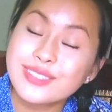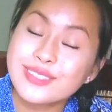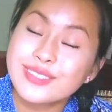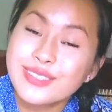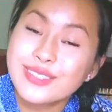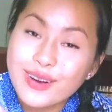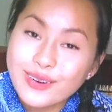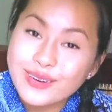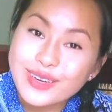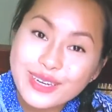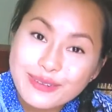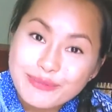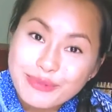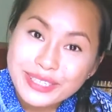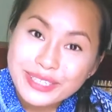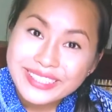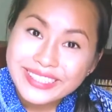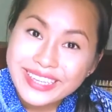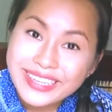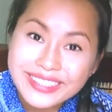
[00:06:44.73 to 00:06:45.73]
You don't need to
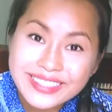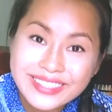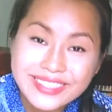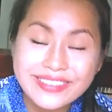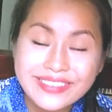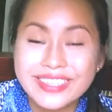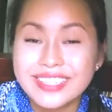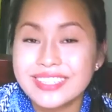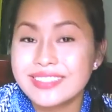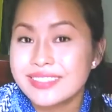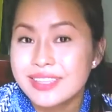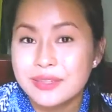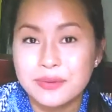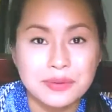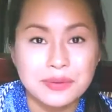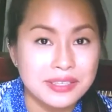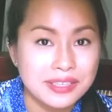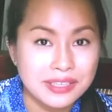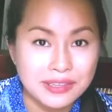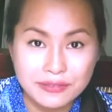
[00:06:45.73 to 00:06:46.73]
bring sunscreens. They
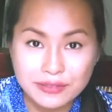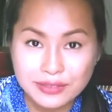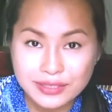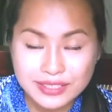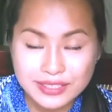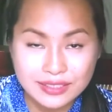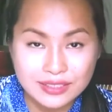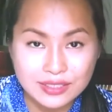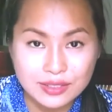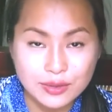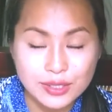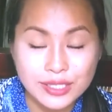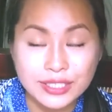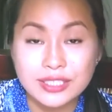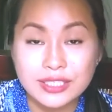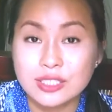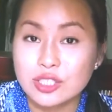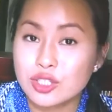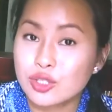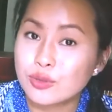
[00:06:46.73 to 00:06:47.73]
will give you
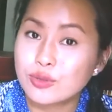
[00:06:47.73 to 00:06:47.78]
sunscreens.